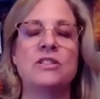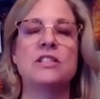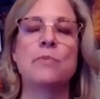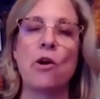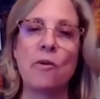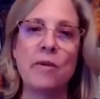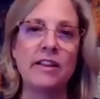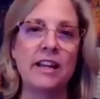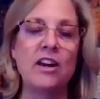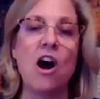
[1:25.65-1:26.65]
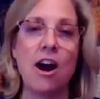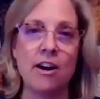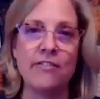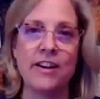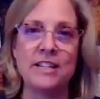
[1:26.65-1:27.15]
this permanently on
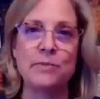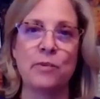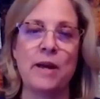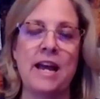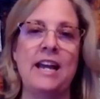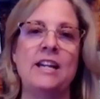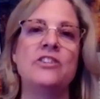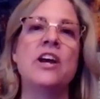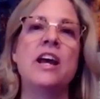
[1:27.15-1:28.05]
our Facebook page